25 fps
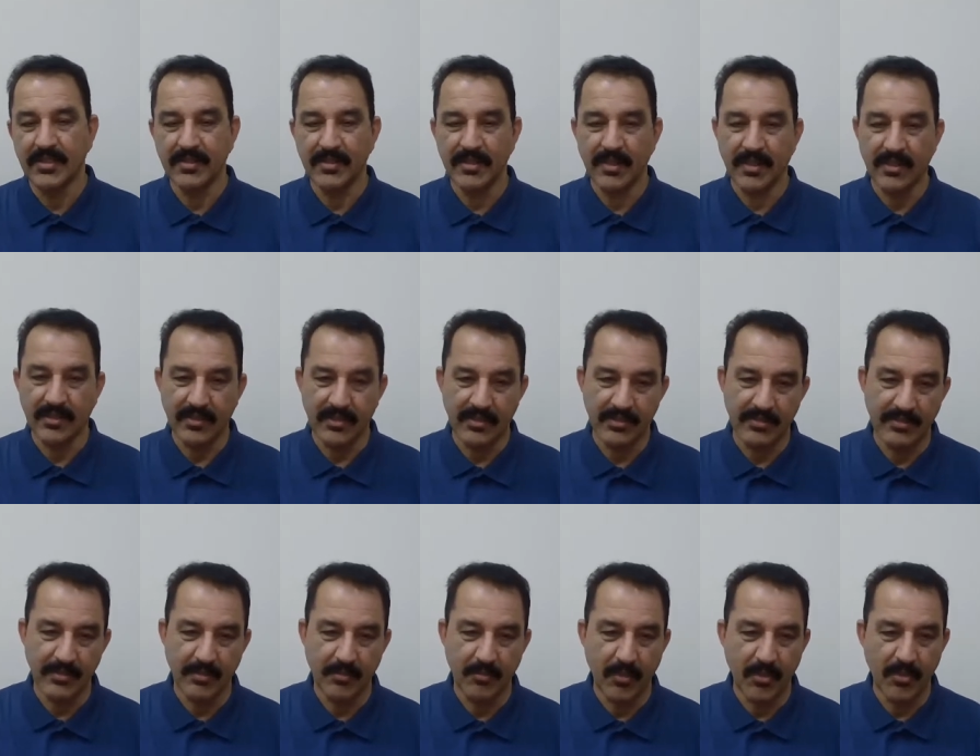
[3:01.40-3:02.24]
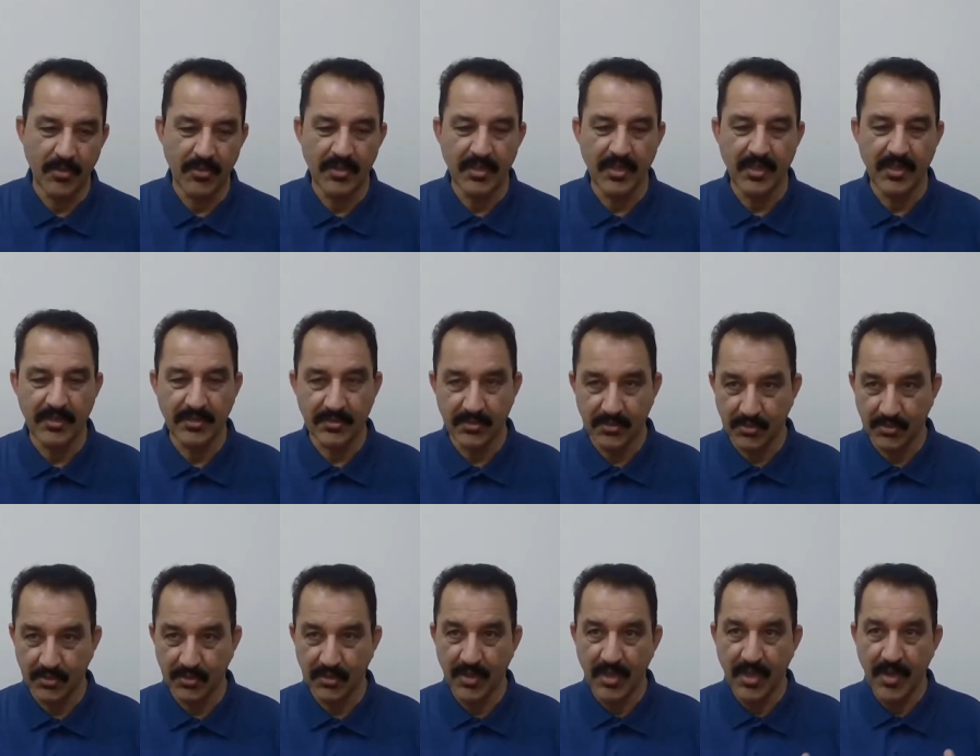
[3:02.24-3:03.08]
and across the board
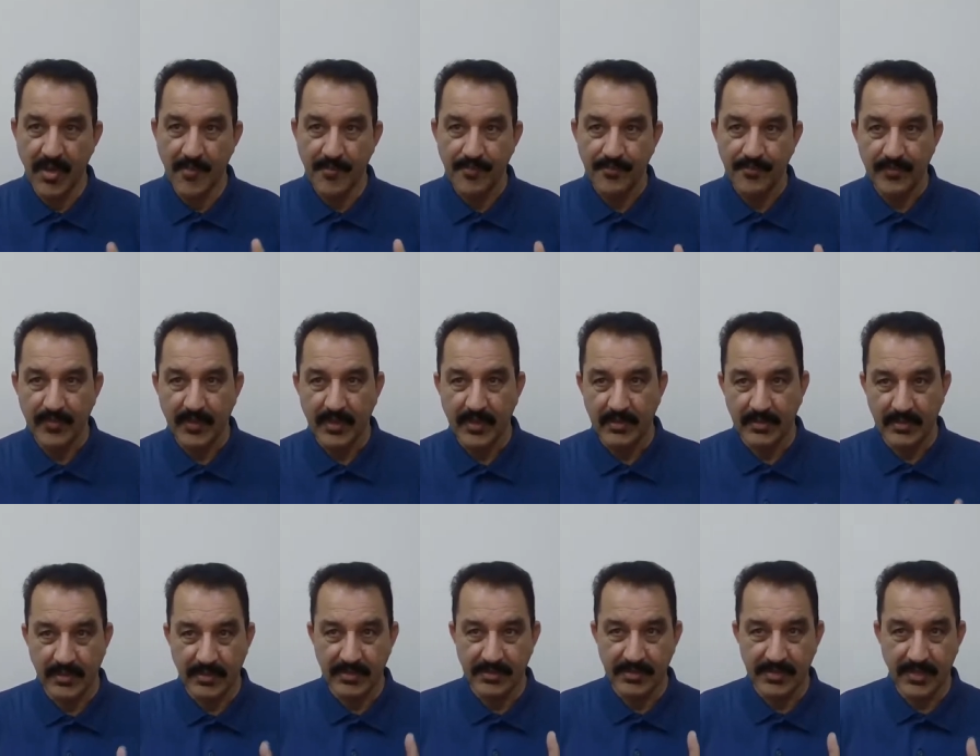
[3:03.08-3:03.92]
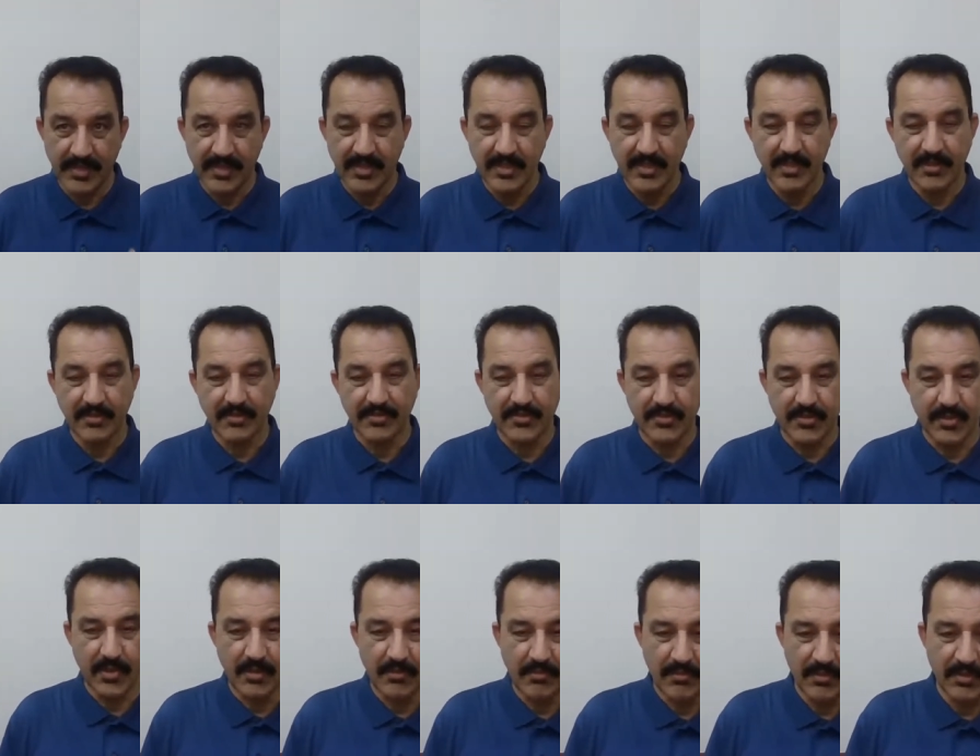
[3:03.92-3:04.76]
also the study of
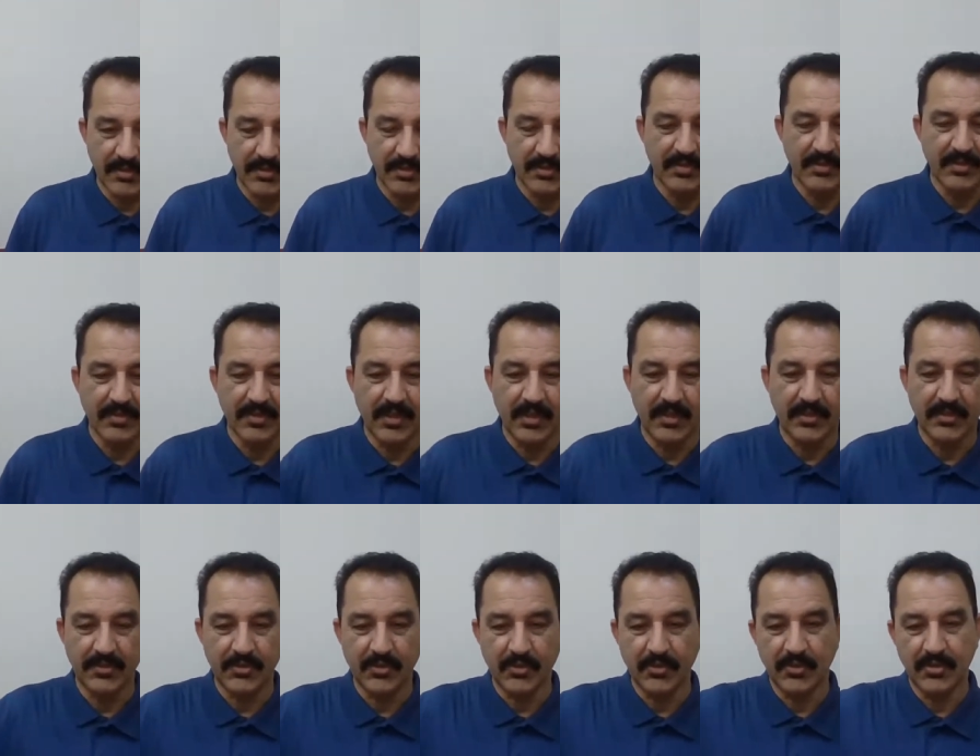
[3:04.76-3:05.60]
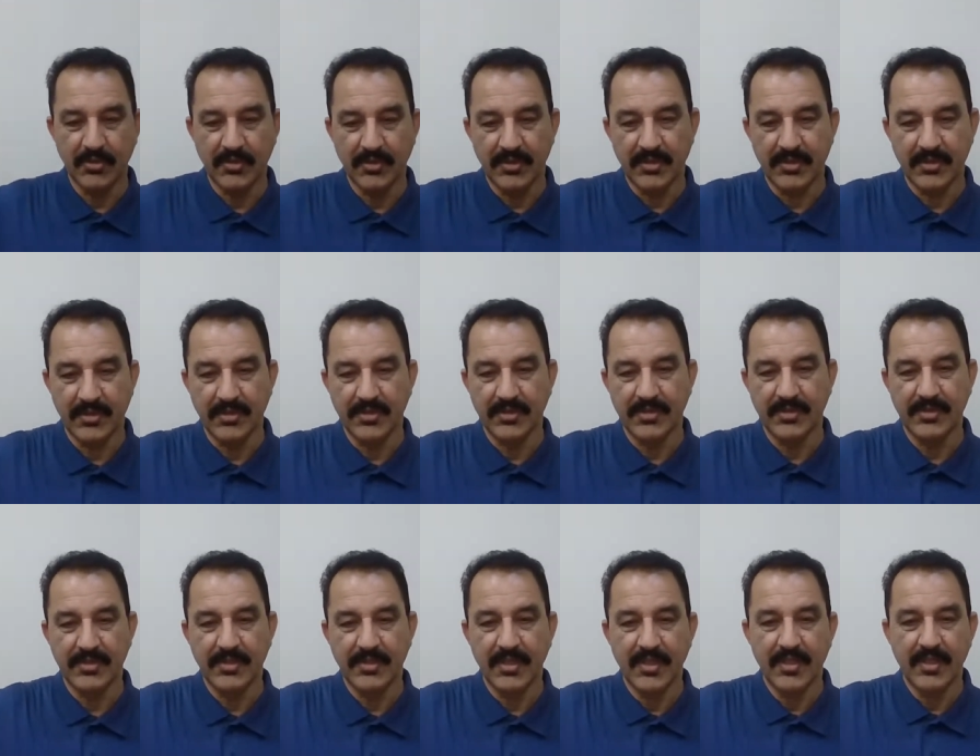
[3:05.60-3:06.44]
stormwater also it
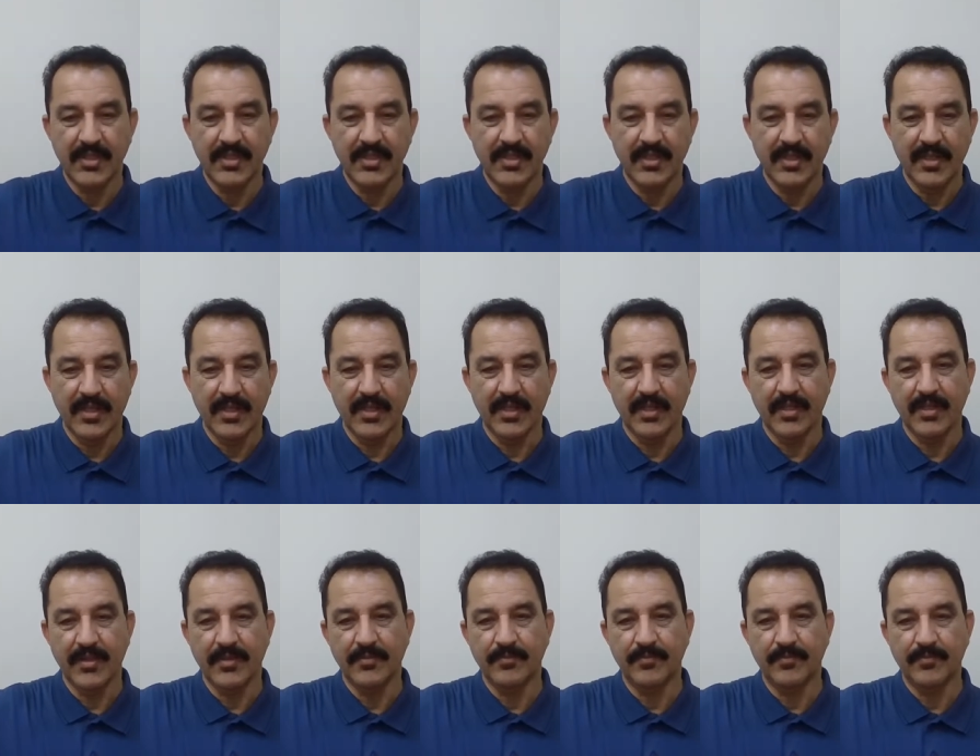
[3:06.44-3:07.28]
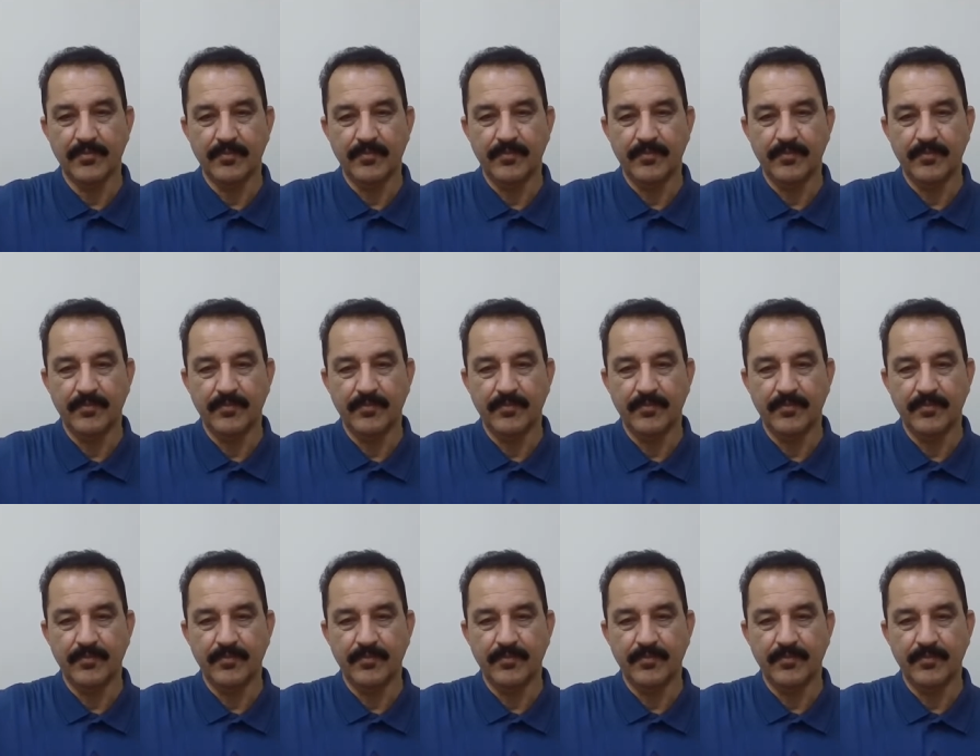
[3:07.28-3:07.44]
is uh,